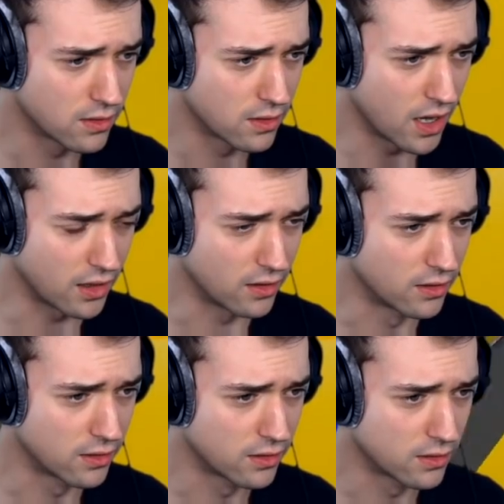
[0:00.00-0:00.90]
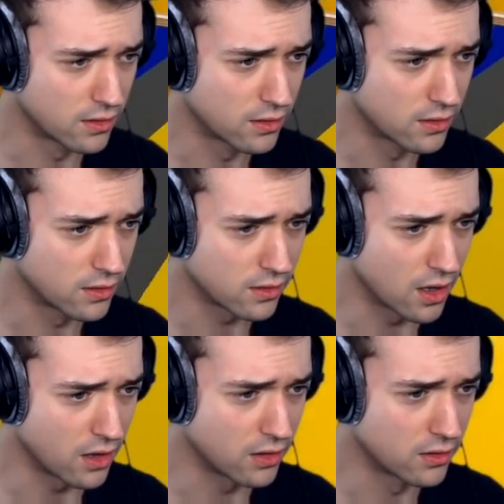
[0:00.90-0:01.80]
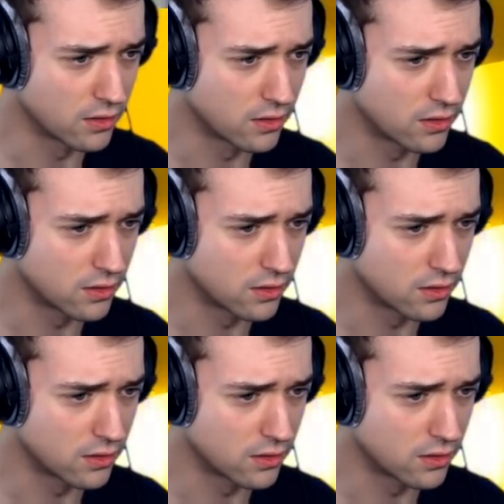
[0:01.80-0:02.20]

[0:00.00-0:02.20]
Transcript: Hey. Okay. Which one?